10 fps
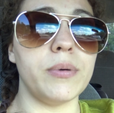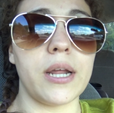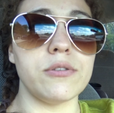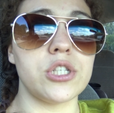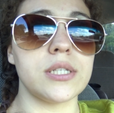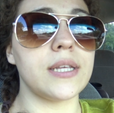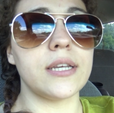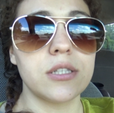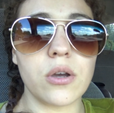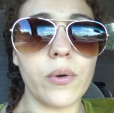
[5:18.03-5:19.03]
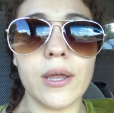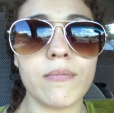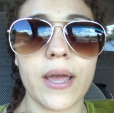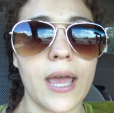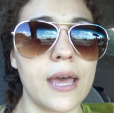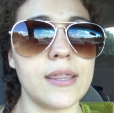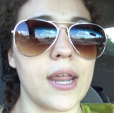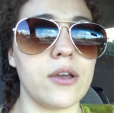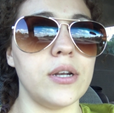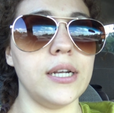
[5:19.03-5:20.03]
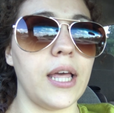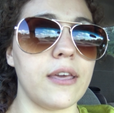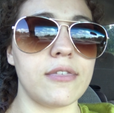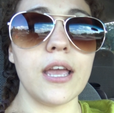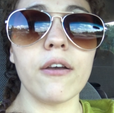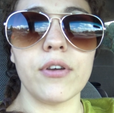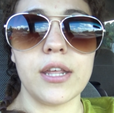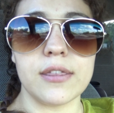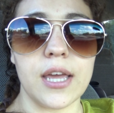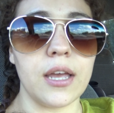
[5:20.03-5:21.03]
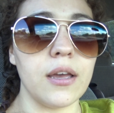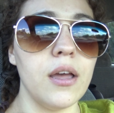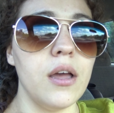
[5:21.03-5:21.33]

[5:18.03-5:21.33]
but I was just like so in my head that I couldn't like think of anything.